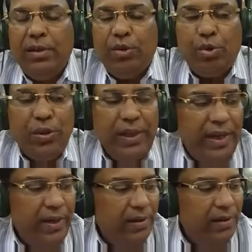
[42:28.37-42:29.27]
So
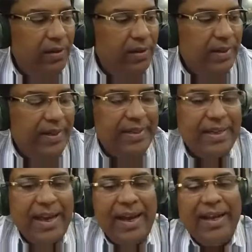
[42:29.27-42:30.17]
they
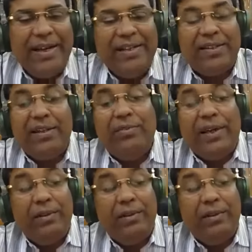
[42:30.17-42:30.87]
dislike discovery.